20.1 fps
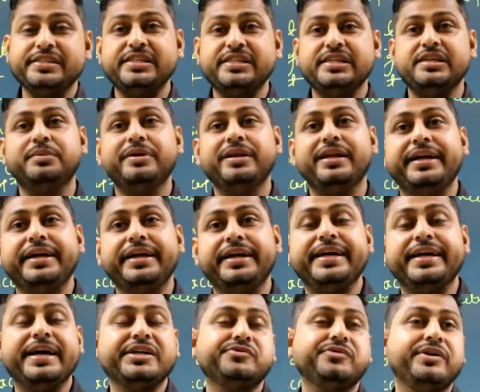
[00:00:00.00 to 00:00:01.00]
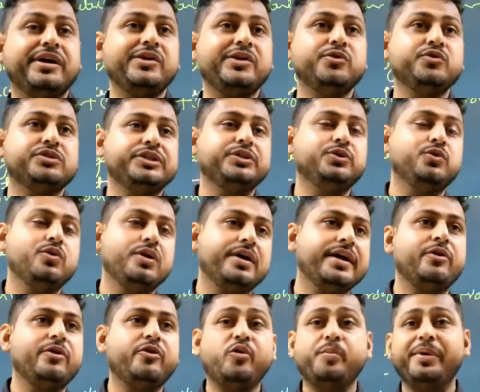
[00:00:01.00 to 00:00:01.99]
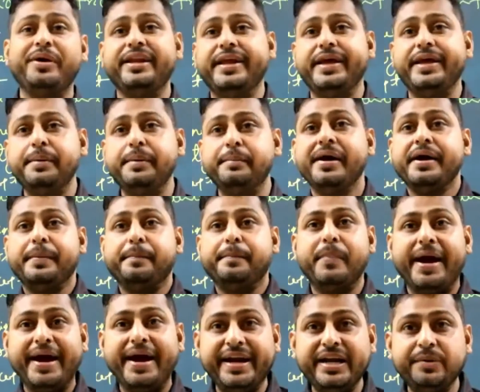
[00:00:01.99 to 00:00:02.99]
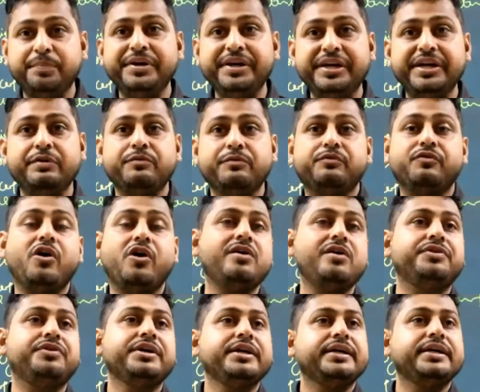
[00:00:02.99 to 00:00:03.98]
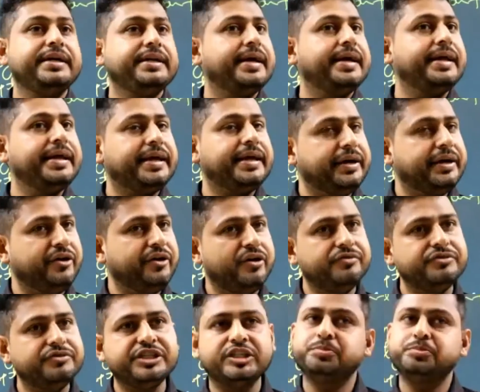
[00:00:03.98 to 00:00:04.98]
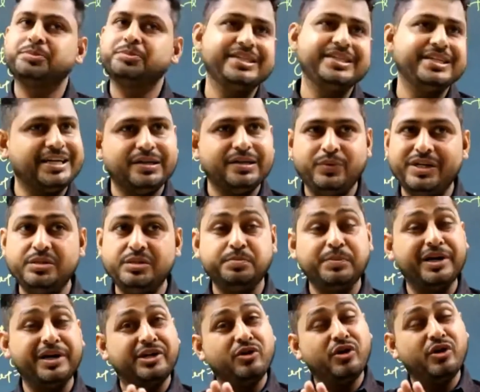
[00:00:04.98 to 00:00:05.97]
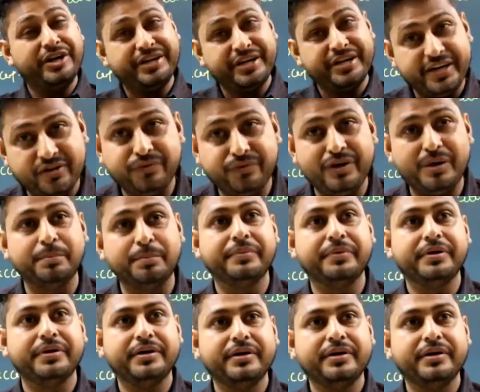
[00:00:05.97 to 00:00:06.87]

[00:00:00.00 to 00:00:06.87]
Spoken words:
email ID, hash values, URL, domain name might be involved in any kind of suspicious activities, but not confirmed.